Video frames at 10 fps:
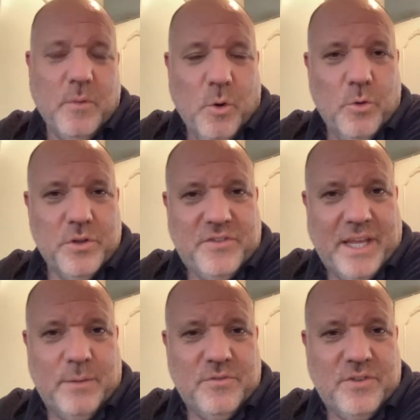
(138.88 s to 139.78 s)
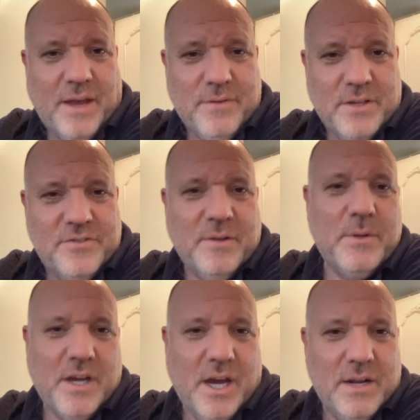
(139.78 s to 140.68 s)
all the teams having a
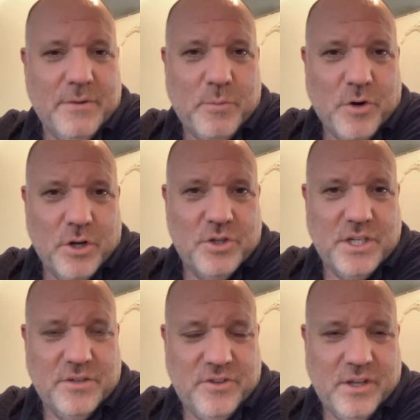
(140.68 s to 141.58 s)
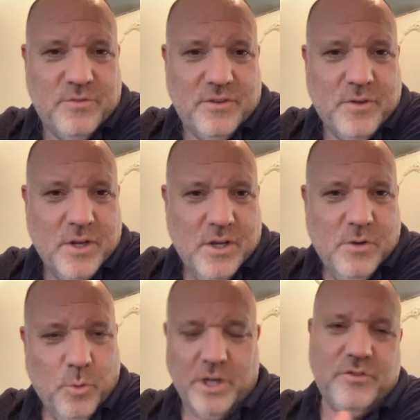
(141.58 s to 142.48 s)
similar kind of approach in terms of
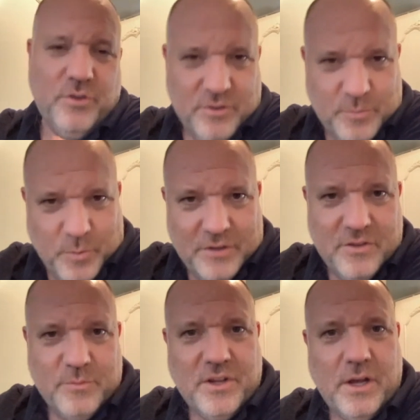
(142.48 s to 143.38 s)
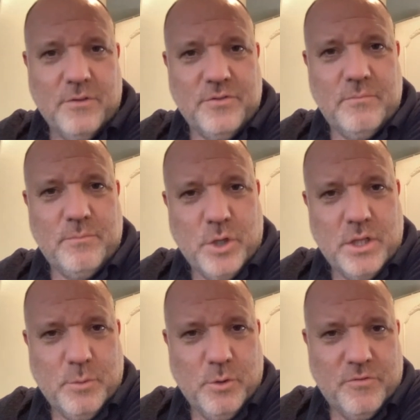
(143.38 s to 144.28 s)
wanting to express themselves and putting
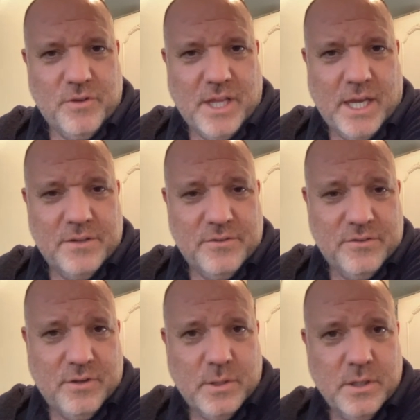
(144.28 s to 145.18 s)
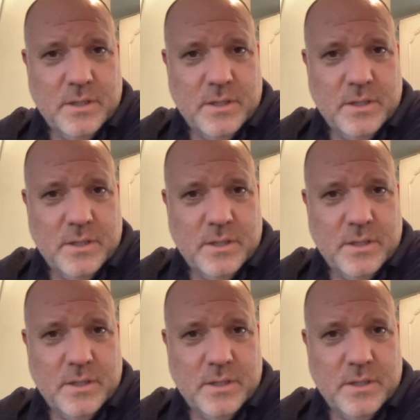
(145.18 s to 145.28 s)
the ball through their hands and so on.